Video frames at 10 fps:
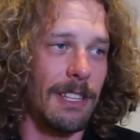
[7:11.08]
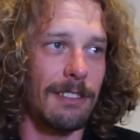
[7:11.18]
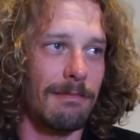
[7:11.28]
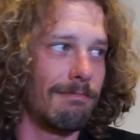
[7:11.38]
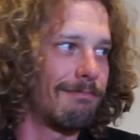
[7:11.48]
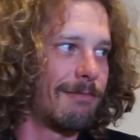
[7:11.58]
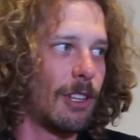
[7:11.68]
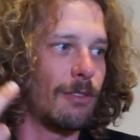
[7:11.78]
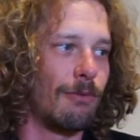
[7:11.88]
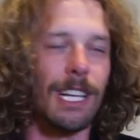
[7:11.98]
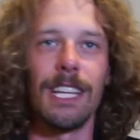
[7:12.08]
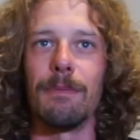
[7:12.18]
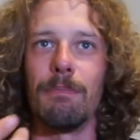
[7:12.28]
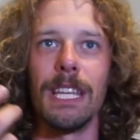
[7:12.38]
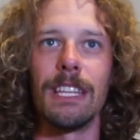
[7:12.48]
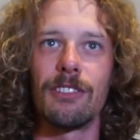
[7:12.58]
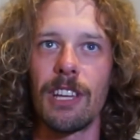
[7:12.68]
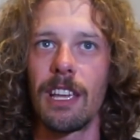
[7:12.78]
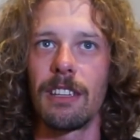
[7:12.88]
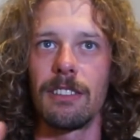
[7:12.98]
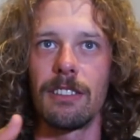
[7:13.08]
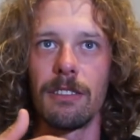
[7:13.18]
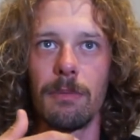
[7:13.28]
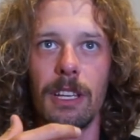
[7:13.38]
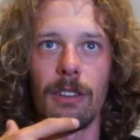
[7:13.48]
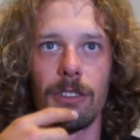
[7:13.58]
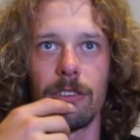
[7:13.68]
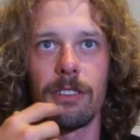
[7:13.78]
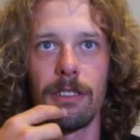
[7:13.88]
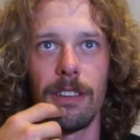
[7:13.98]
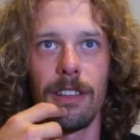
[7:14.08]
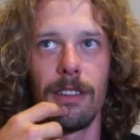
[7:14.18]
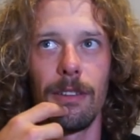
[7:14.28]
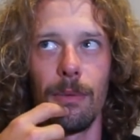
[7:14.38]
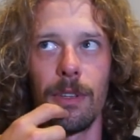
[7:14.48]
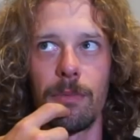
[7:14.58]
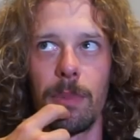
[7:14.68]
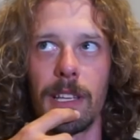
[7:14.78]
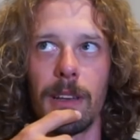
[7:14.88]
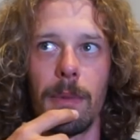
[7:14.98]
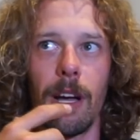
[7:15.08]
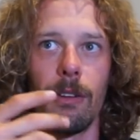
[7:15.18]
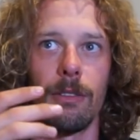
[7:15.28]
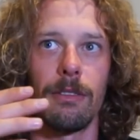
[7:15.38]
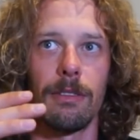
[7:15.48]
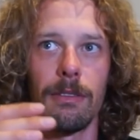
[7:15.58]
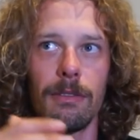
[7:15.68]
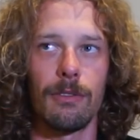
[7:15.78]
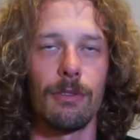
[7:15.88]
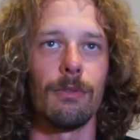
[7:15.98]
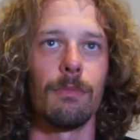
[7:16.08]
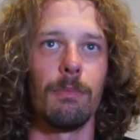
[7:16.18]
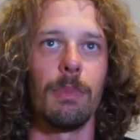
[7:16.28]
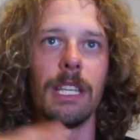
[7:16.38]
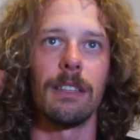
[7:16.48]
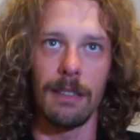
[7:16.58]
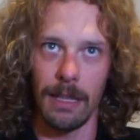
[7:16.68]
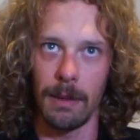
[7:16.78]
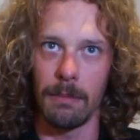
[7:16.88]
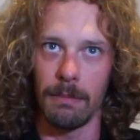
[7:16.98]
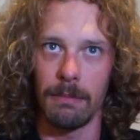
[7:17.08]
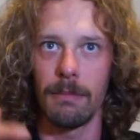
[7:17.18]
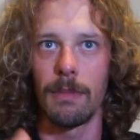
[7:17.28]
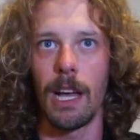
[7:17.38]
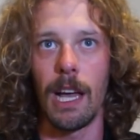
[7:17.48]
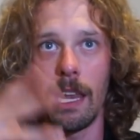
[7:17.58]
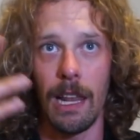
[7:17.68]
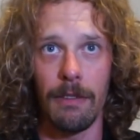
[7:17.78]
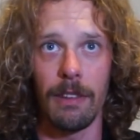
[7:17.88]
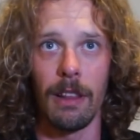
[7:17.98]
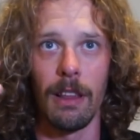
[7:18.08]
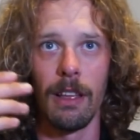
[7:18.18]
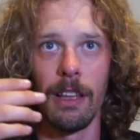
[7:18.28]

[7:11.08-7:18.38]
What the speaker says: it's not really big changing because we're speaking about two big team, high level.